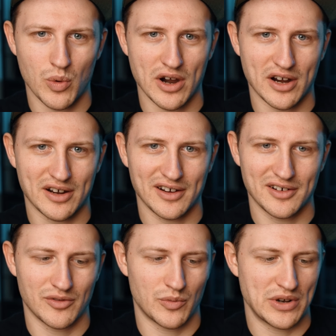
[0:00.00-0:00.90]
work
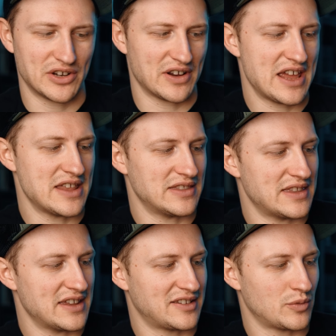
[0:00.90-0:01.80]
when you're in
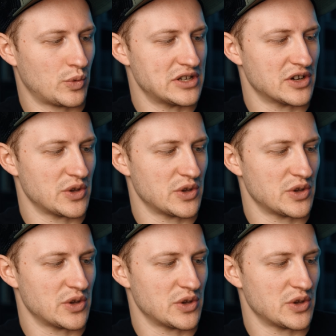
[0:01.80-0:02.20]
this window.